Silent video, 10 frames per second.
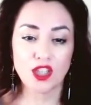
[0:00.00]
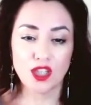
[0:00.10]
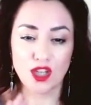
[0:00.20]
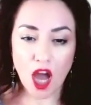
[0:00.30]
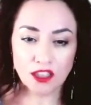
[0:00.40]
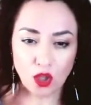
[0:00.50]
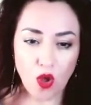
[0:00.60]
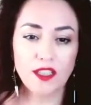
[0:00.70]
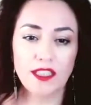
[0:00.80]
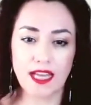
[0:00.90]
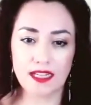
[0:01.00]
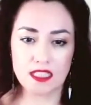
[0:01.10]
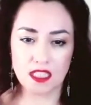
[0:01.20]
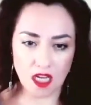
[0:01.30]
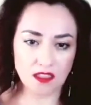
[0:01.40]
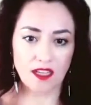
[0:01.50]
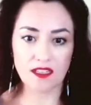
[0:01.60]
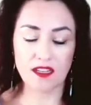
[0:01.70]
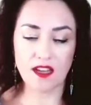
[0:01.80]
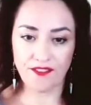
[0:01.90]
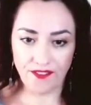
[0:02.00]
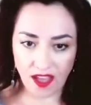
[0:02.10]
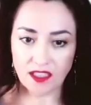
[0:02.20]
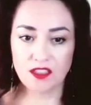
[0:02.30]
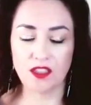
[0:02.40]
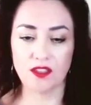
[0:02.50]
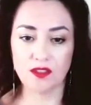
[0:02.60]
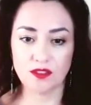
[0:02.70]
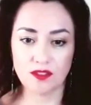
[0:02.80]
not only that is not going to affect you,